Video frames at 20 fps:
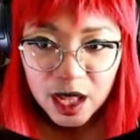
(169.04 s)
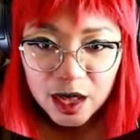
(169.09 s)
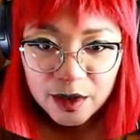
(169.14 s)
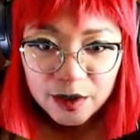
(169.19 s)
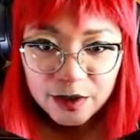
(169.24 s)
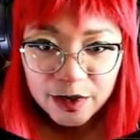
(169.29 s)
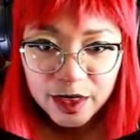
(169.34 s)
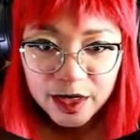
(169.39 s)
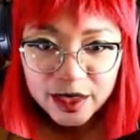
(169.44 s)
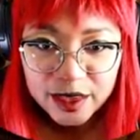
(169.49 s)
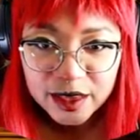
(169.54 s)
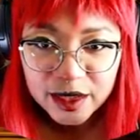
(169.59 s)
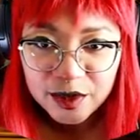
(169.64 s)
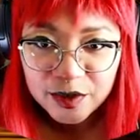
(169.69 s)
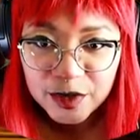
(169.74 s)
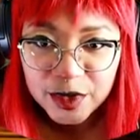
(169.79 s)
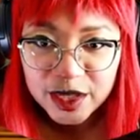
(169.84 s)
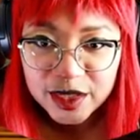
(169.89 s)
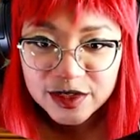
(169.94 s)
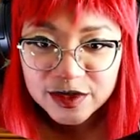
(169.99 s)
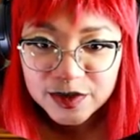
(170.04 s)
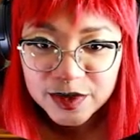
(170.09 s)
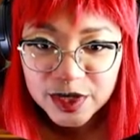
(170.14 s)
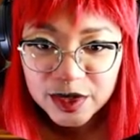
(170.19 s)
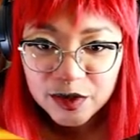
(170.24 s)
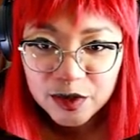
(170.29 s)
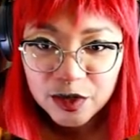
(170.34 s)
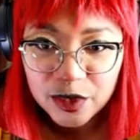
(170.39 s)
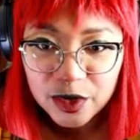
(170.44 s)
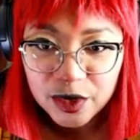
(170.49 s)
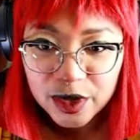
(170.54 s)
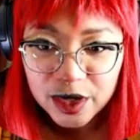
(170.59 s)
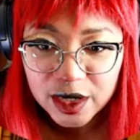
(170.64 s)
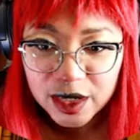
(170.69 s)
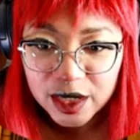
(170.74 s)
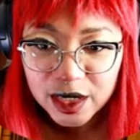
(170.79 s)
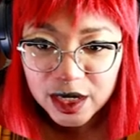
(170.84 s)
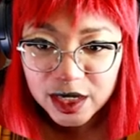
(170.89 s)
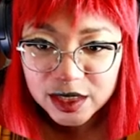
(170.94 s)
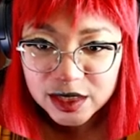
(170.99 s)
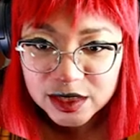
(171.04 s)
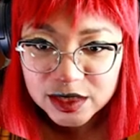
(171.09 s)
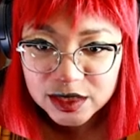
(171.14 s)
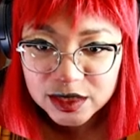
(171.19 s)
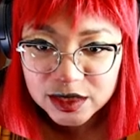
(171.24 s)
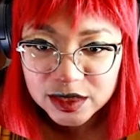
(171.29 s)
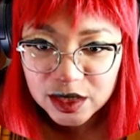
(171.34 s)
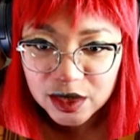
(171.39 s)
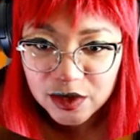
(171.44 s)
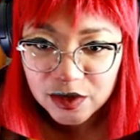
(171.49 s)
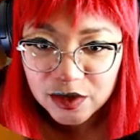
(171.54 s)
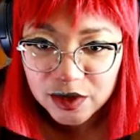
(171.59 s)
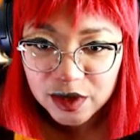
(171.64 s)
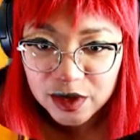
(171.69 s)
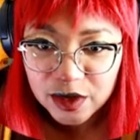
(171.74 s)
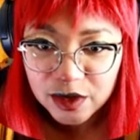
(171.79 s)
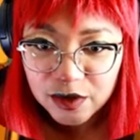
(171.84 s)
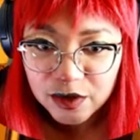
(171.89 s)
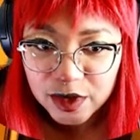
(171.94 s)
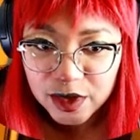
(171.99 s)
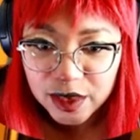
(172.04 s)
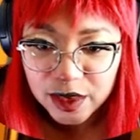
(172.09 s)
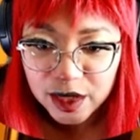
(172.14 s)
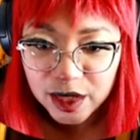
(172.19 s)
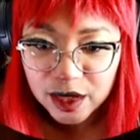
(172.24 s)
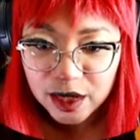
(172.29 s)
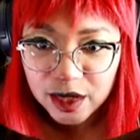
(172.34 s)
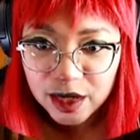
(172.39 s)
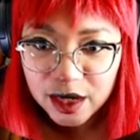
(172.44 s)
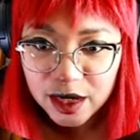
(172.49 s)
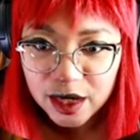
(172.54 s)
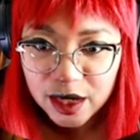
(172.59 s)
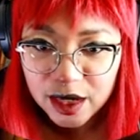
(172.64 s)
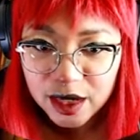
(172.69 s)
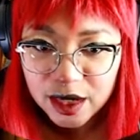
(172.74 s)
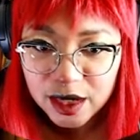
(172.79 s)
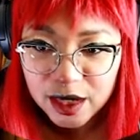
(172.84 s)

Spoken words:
I'm like, there must be more. I just don't know where they are.